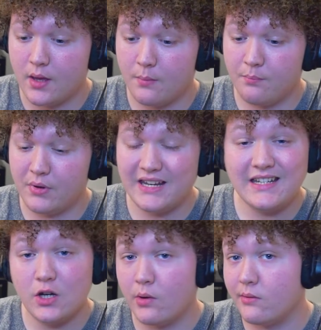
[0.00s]
But he didn't
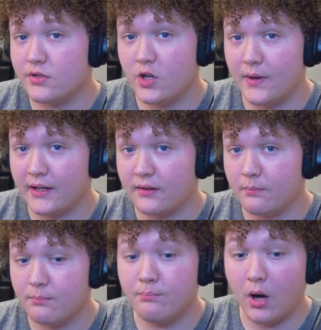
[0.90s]
know what he was doing.
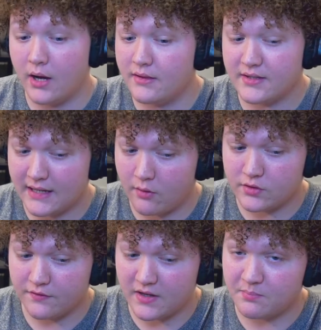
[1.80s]
By the sounds
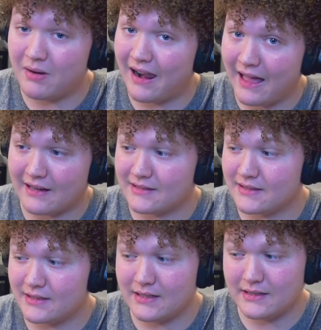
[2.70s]
of his
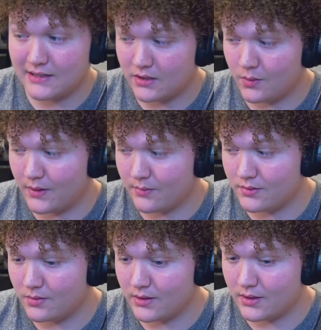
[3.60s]
plans, he didn't know what he was
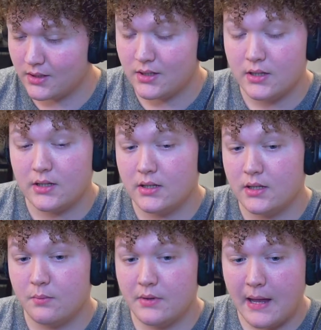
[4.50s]
doing.
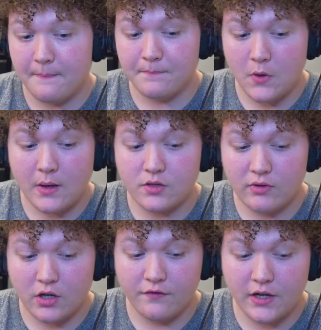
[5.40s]
But yeah, no, that was a really
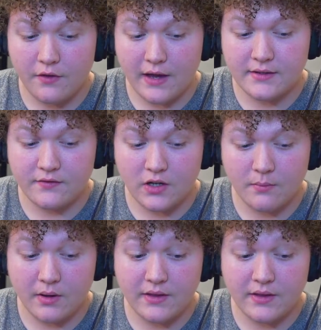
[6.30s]
good video. That is a video by the